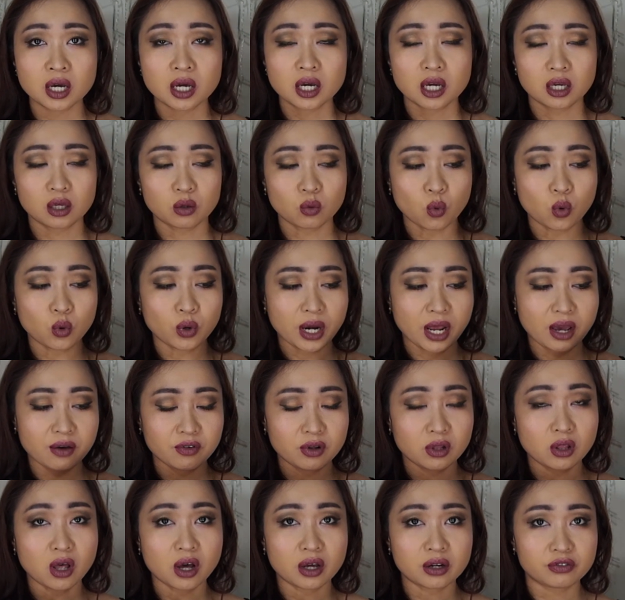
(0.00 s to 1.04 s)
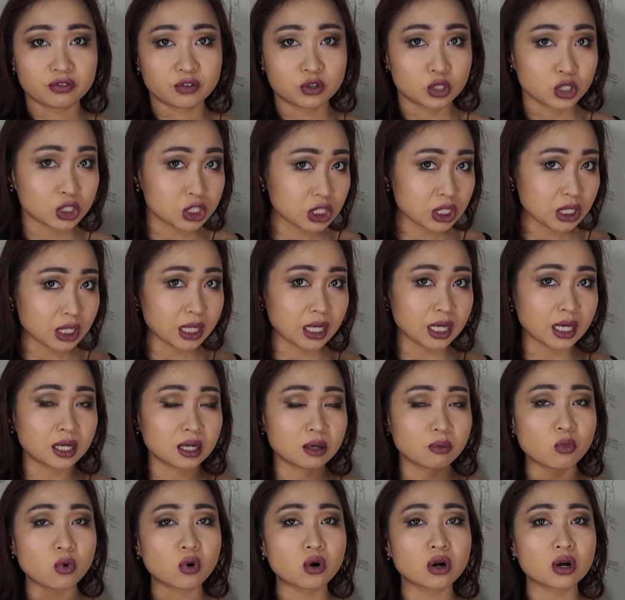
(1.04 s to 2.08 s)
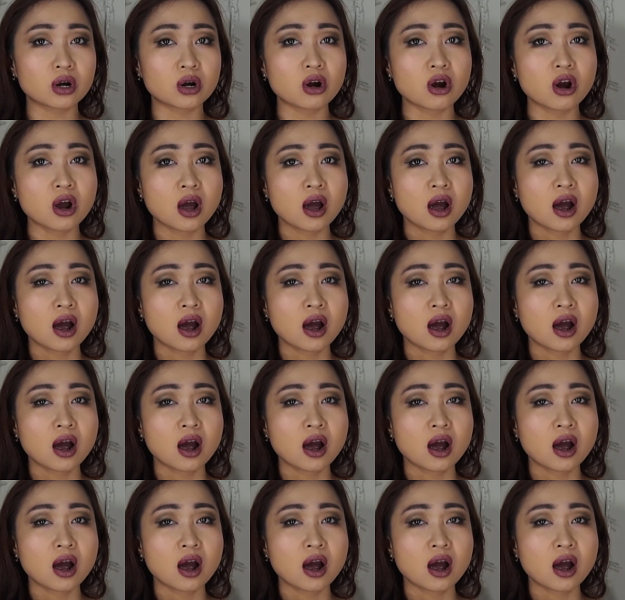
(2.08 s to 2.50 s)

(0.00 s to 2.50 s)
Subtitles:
it won't have a lot of cushioning anymore,